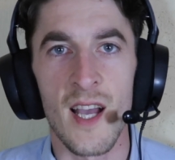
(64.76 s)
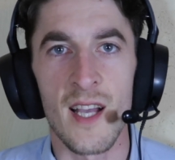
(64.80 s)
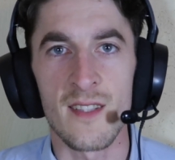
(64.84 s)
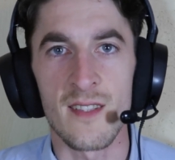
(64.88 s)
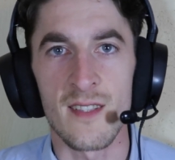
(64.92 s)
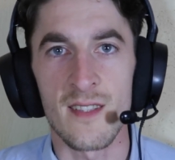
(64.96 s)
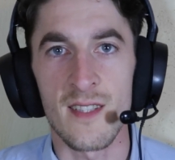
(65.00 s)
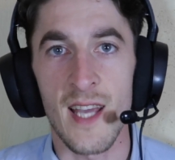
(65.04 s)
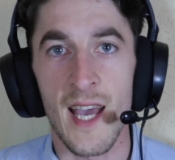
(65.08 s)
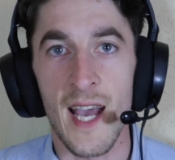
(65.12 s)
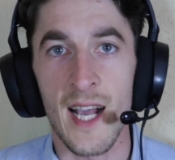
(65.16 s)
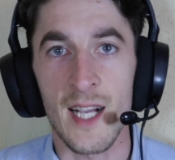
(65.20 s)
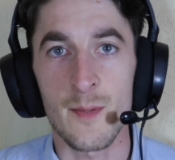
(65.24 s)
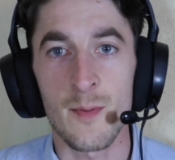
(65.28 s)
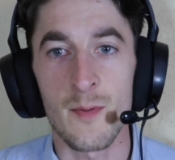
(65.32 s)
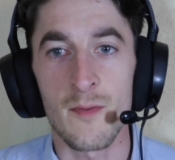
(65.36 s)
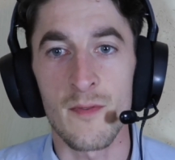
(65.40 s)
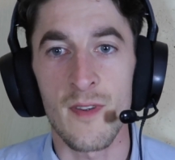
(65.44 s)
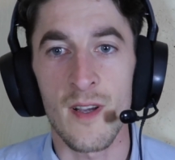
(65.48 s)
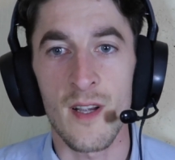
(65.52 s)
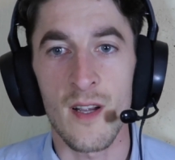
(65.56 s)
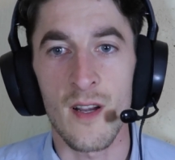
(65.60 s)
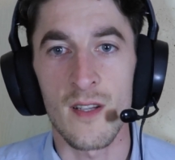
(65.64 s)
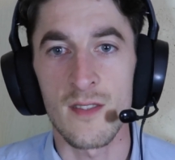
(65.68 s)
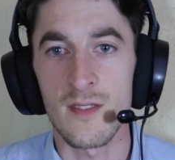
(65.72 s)
as a
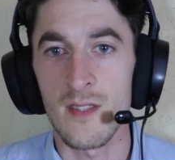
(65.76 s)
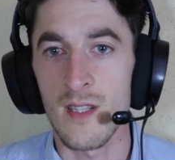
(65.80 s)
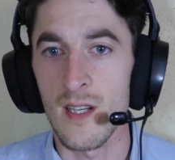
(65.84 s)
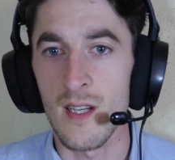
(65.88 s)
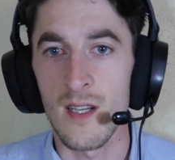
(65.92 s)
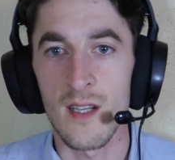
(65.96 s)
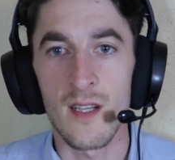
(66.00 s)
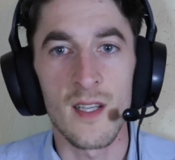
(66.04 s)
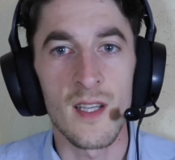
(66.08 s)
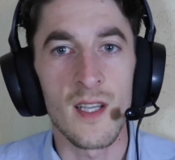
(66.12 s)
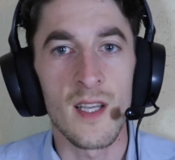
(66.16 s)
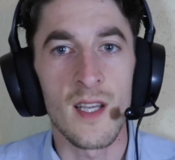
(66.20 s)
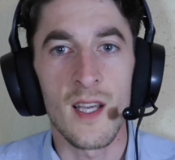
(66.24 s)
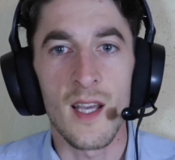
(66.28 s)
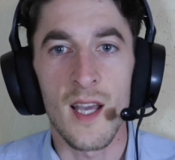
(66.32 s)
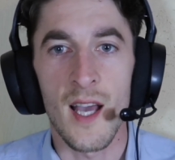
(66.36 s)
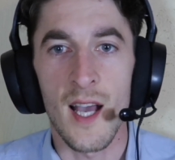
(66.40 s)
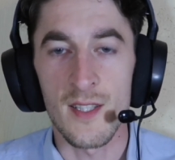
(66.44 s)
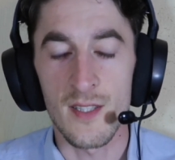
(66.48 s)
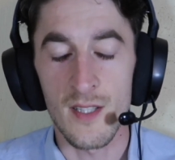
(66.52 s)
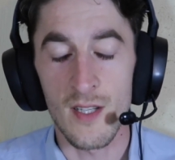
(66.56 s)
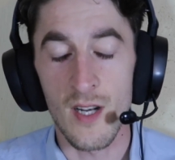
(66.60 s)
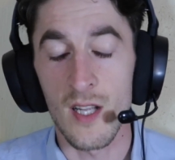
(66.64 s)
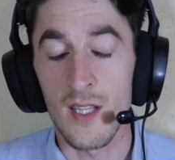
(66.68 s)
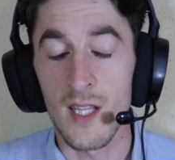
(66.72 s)
as
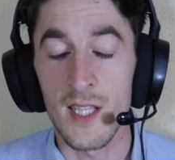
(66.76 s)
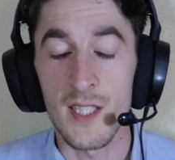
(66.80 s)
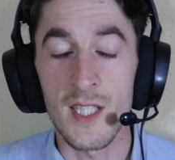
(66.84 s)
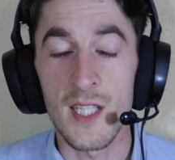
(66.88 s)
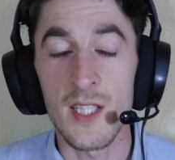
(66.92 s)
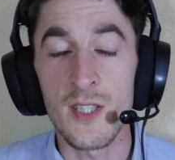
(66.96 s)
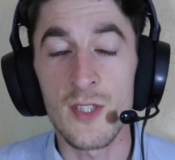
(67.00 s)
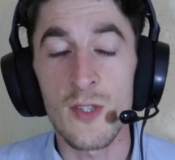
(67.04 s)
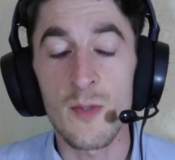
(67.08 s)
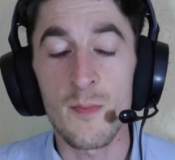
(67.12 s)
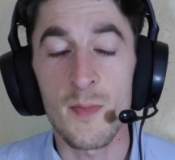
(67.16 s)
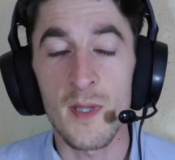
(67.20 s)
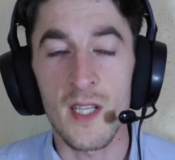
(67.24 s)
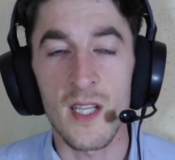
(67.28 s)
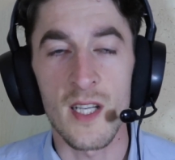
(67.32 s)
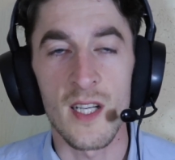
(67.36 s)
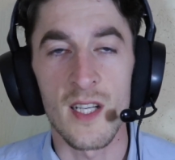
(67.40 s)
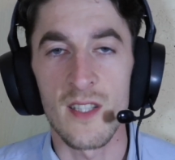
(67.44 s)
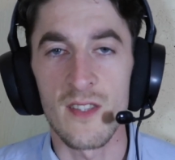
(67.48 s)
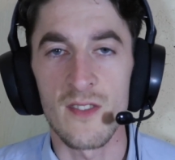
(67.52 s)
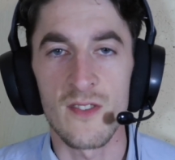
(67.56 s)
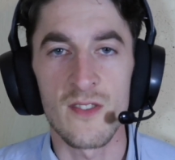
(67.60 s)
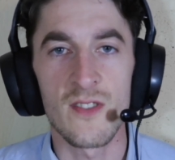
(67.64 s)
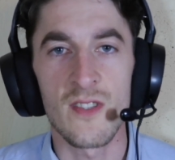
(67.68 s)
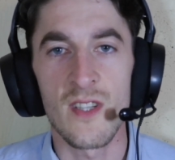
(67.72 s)
an online teacher
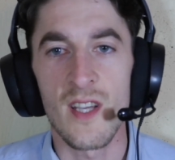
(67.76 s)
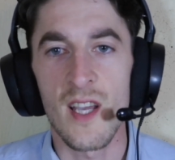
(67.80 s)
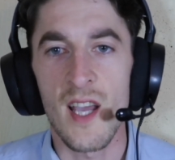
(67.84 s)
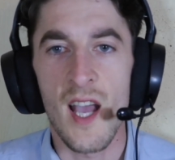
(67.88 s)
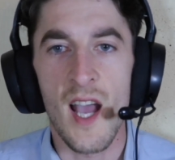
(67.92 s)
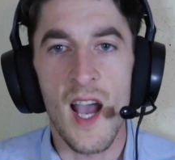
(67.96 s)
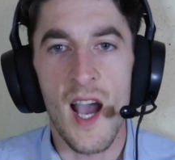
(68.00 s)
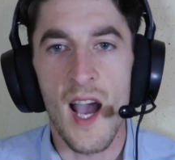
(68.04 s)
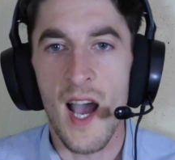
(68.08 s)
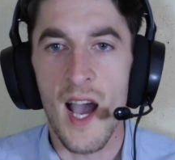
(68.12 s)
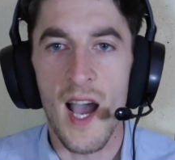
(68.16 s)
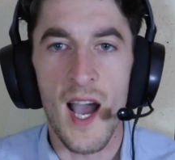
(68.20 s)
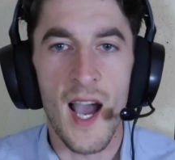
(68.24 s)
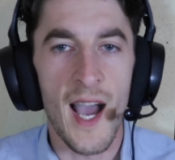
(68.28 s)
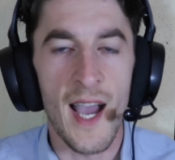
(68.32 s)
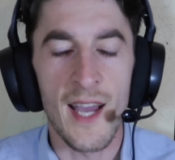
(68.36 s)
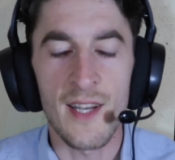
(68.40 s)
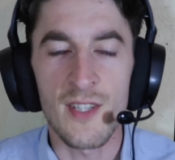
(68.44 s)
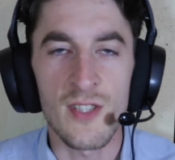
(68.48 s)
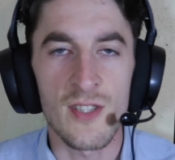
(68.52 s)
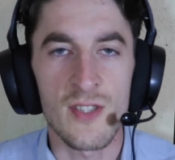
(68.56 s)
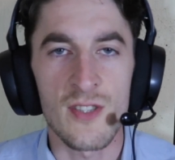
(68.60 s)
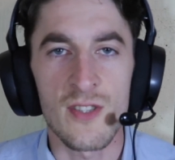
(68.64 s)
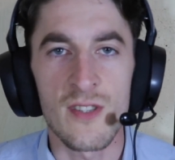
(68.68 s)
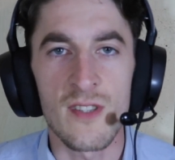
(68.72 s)
because I
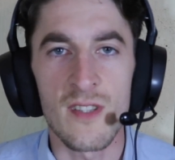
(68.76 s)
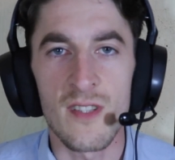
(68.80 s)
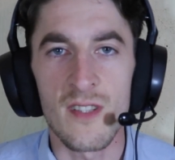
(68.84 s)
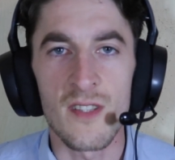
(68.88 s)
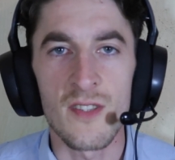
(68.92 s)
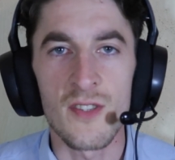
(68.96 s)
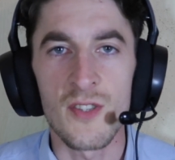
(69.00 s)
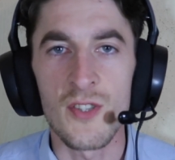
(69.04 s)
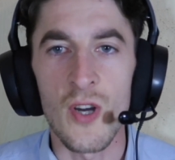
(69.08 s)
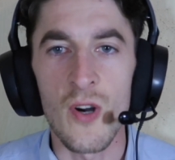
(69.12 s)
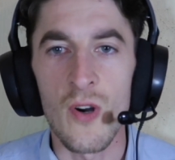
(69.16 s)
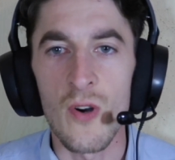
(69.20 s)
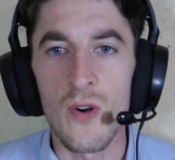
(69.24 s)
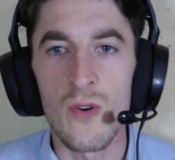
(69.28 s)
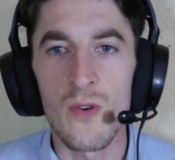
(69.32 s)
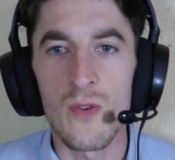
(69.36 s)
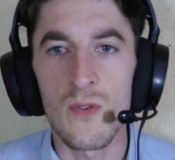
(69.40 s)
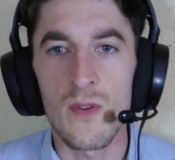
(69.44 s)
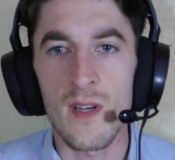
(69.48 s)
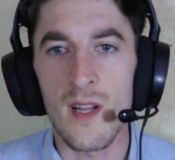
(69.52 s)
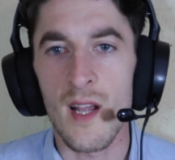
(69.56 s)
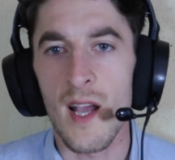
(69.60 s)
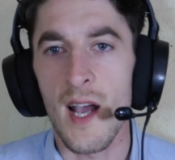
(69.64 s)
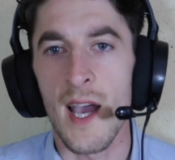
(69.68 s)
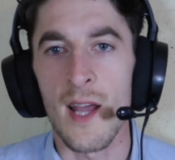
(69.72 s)

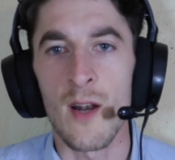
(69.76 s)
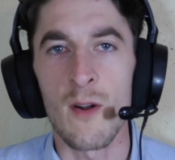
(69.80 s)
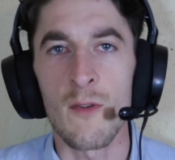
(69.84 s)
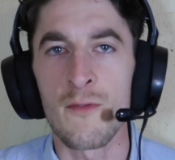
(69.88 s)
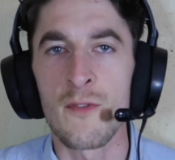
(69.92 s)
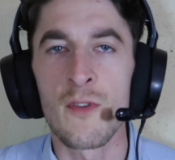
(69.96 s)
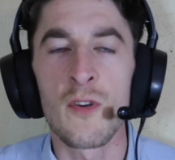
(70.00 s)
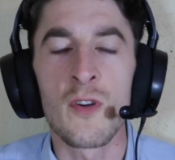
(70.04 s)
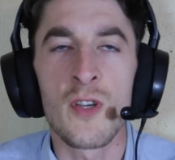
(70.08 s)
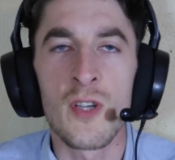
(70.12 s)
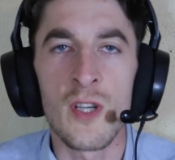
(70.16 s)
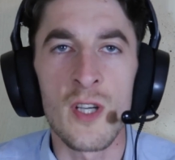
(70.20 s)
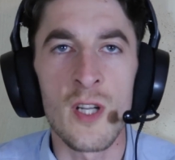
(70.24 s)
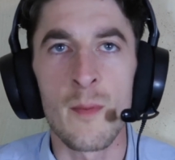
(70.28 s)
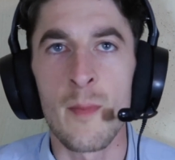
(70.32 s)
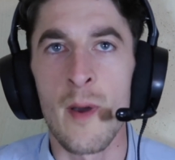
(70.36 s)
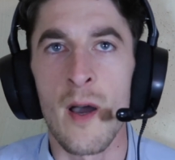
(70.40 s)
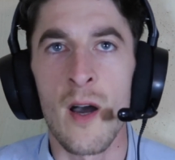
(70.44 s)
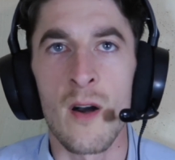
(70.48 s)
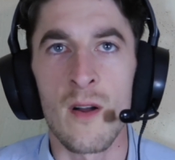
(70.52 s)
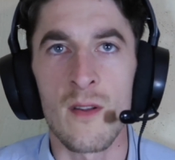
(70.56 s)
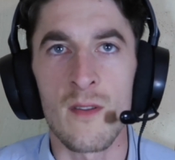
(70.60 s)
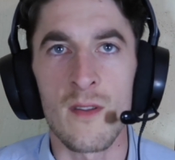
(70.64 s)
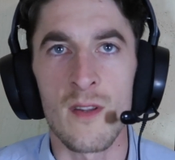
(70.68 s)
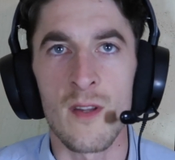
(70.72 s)
don't feel good
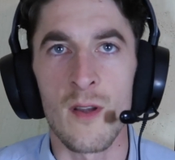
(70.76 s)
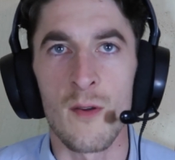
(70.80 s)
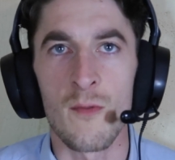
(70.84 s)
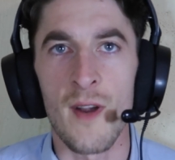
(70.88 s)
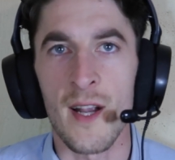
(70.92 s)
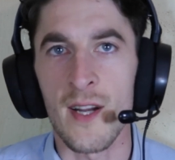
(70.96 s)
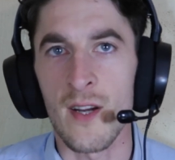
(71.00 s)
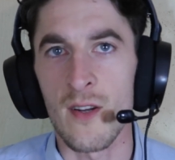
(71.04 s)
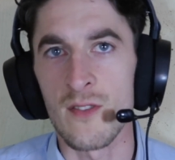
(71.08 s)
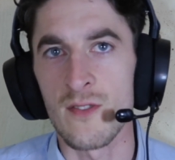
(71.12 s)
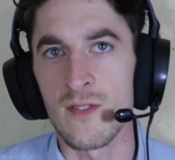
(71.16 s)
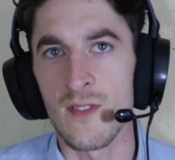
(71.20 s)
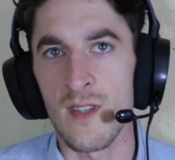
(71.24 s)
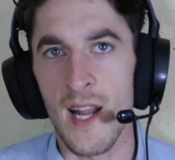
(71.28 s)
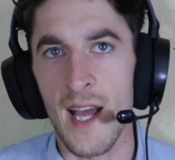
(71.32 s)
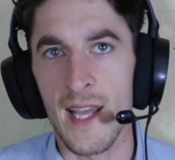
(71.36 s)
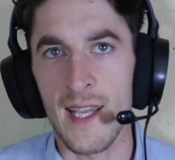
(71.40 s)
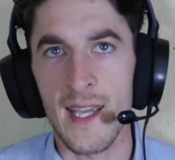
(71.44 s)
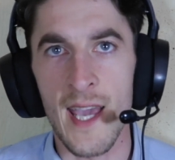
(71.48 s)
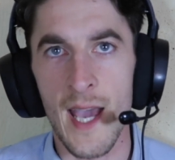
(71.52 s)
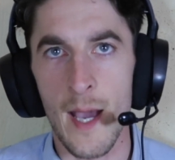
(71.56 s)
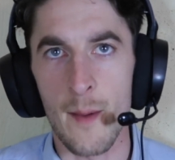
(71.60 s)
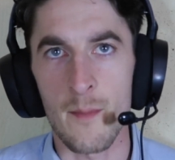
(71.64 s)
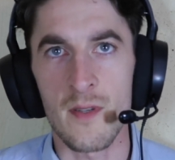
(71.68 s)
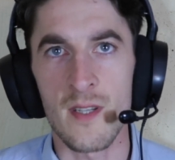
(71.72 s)
about the records that I
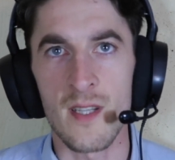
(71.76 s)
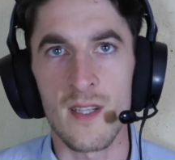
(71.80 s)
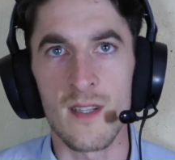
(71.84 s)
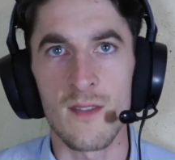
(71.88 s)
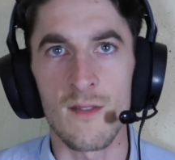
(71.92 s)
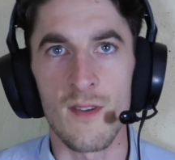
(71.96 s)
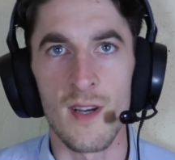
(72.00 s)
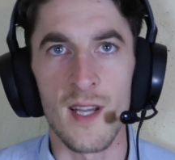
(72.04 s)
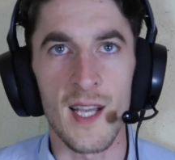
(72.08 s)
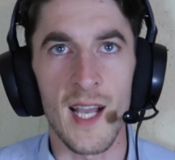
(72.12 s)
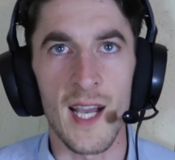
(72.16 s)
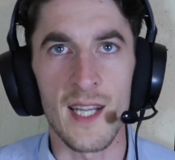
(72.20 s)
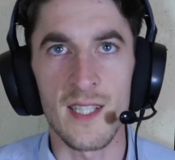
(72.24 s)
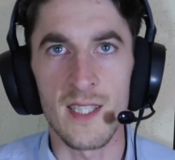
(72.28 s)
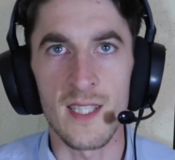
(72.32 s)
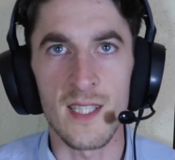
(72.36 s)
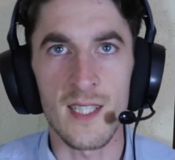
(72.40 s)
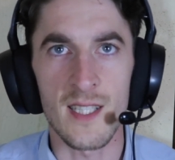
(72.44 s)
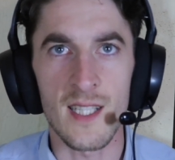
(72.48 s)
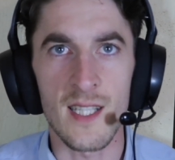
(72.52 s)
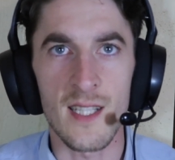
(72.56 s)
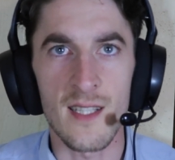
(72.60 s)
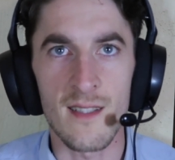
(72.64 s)
kept, right?